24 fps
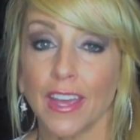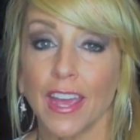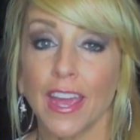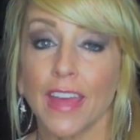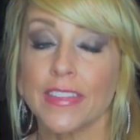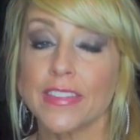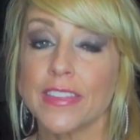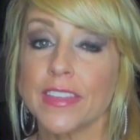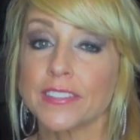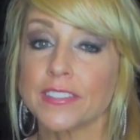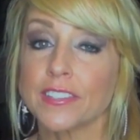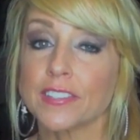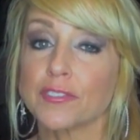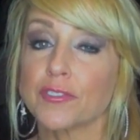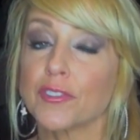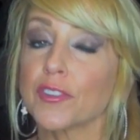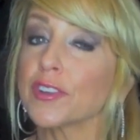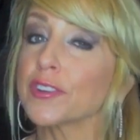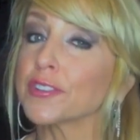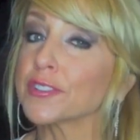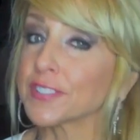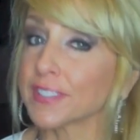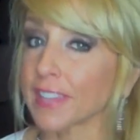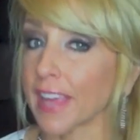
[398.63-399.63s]
And this is for
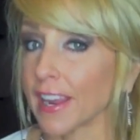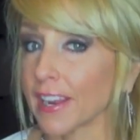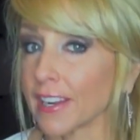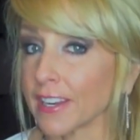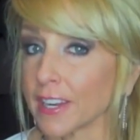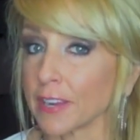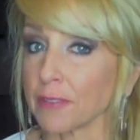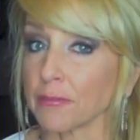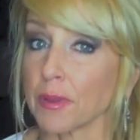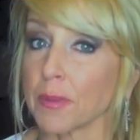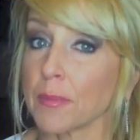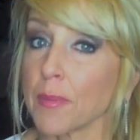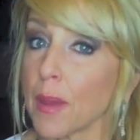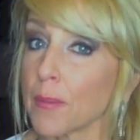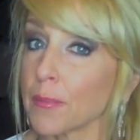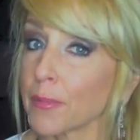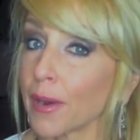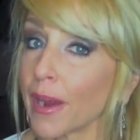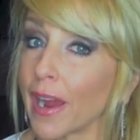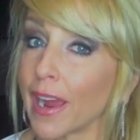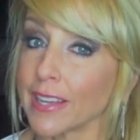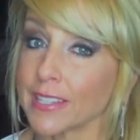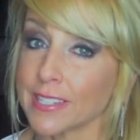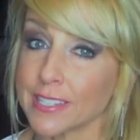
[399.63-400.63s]
your sanity.
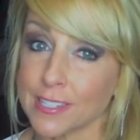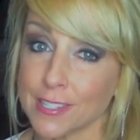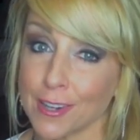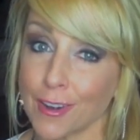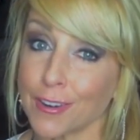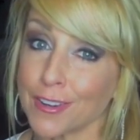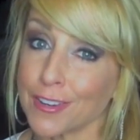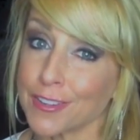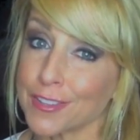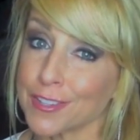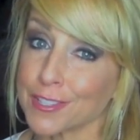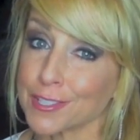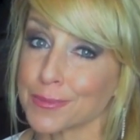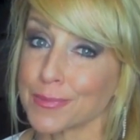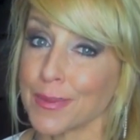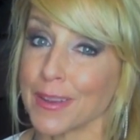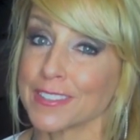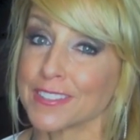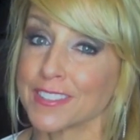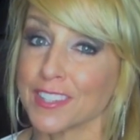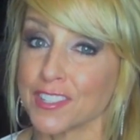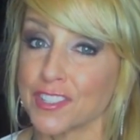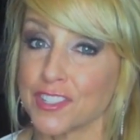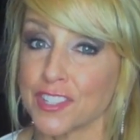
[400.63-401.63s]
Remember, I started this by
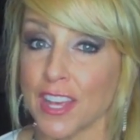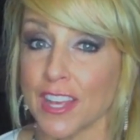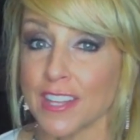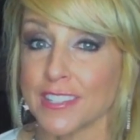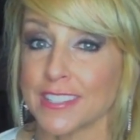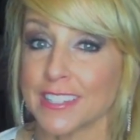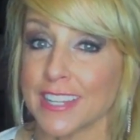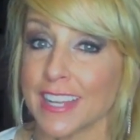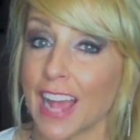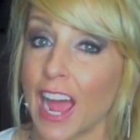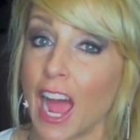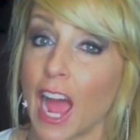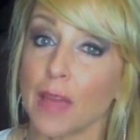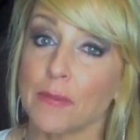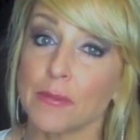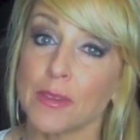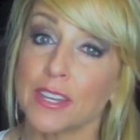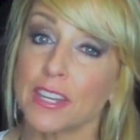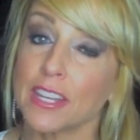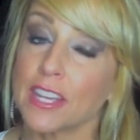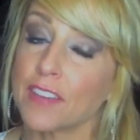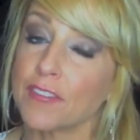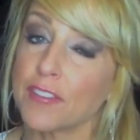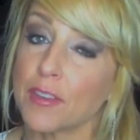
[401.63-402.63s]
suggesting I'm
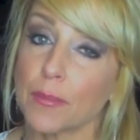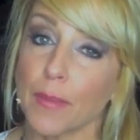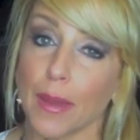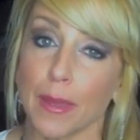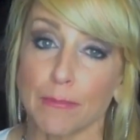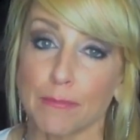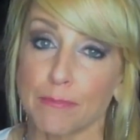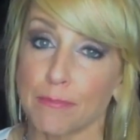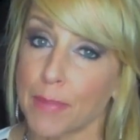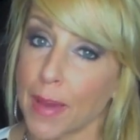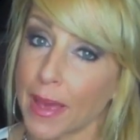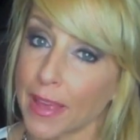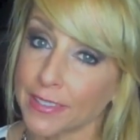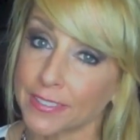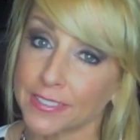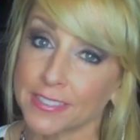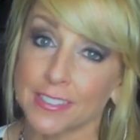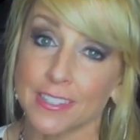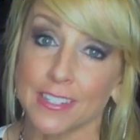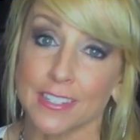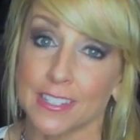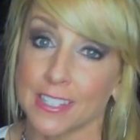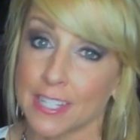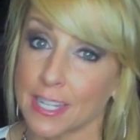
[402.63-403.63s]
going to give you my
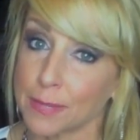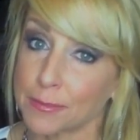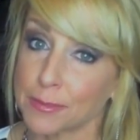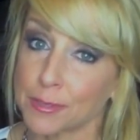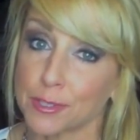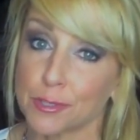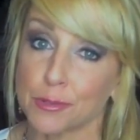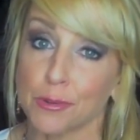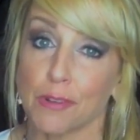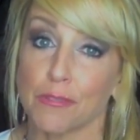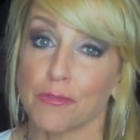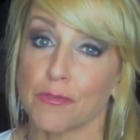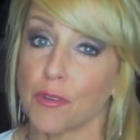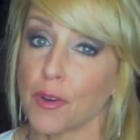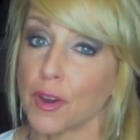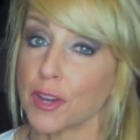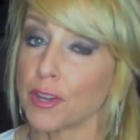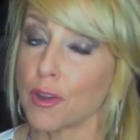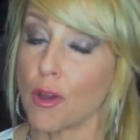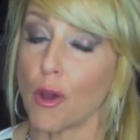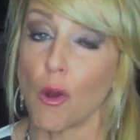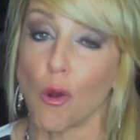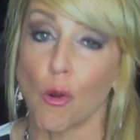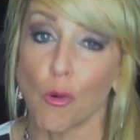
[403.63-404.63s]
best tips to
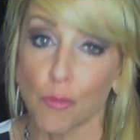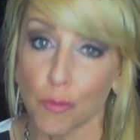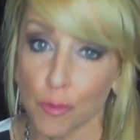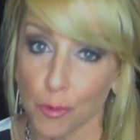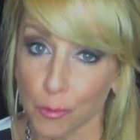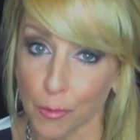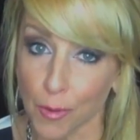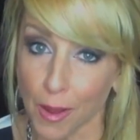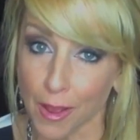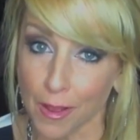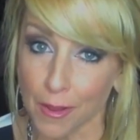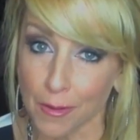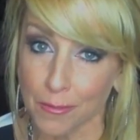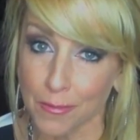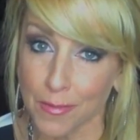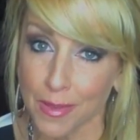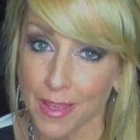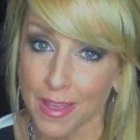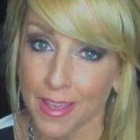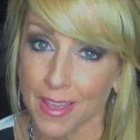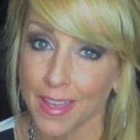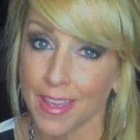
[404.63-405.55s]
avoid overwhelm.